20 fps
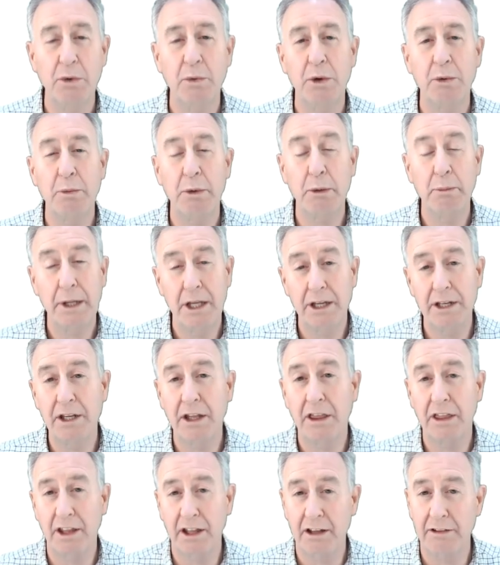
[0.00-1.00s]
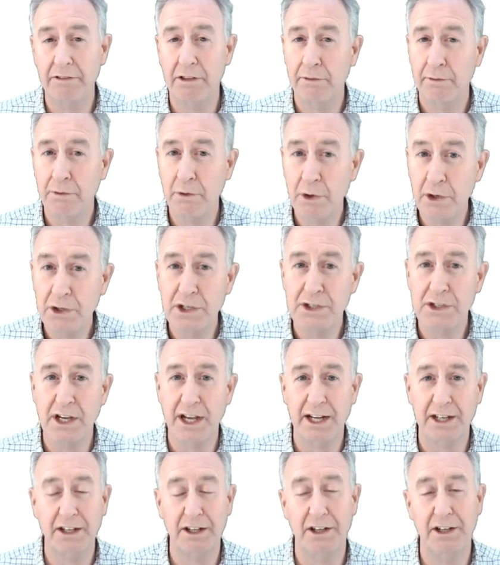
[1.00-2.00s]
When we begin to think of the
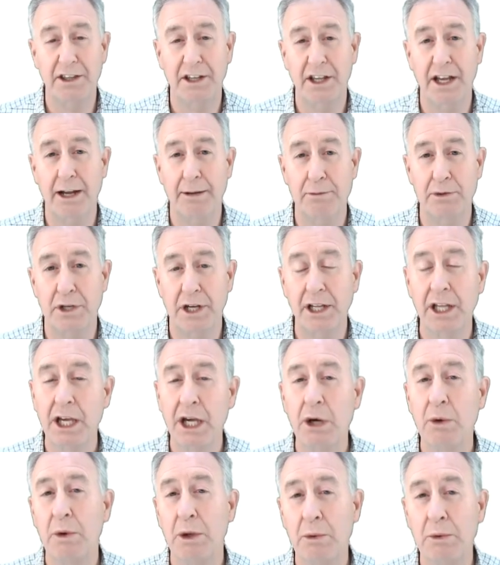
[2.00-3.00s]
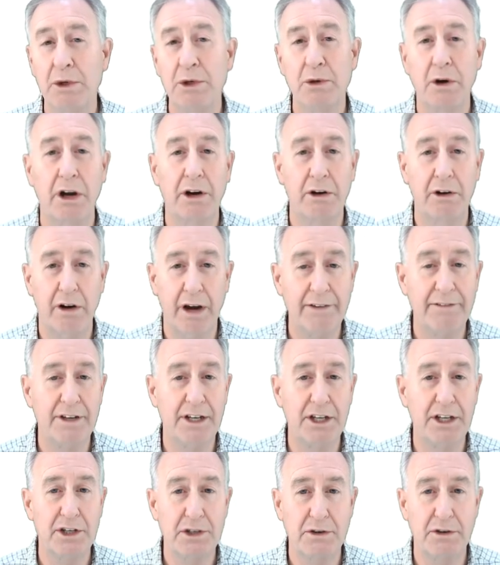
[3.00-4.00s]
forces acting on the object, we would draw
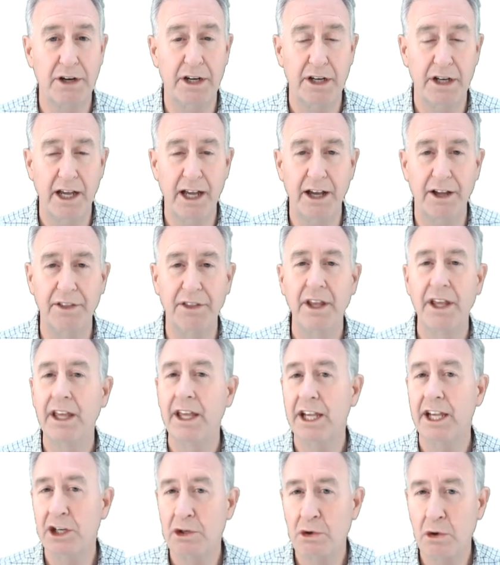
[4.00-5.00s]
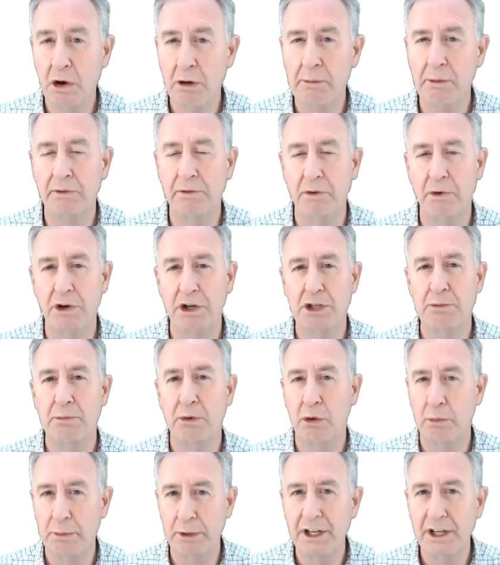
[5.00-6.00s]
gravity straight down and normal force
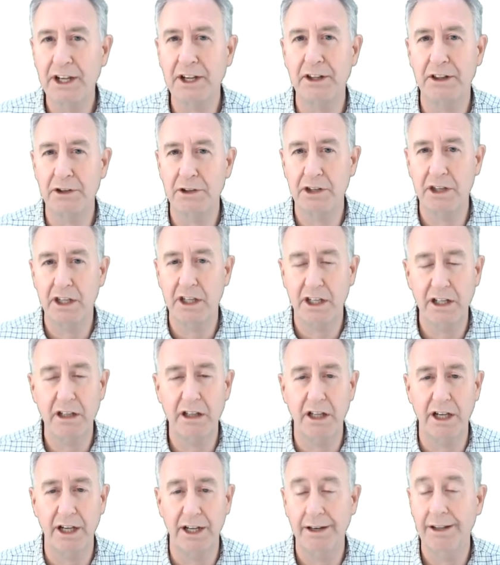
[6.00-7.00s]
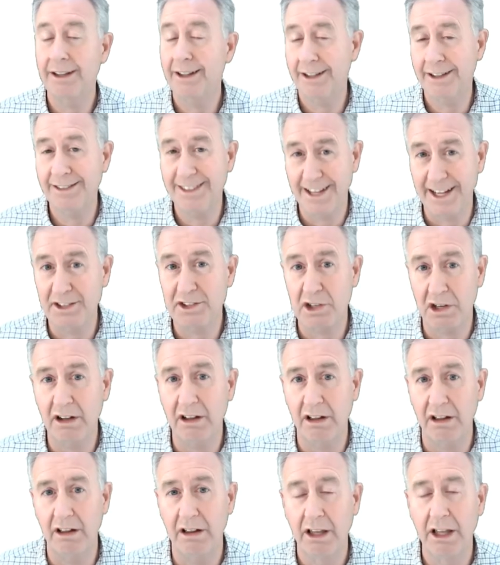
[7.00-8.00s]
perpendicular to the incline, and that's
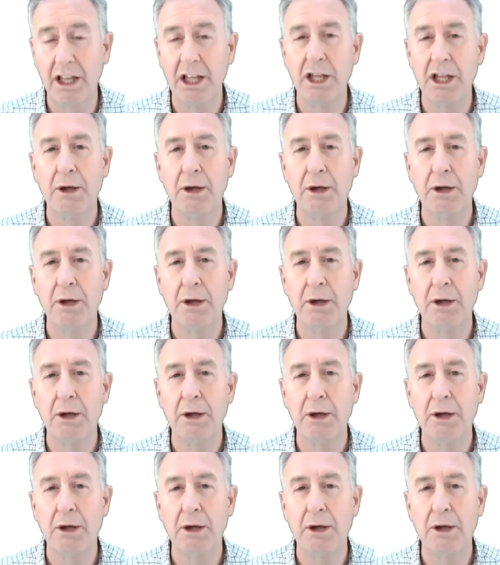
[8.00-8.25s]
all.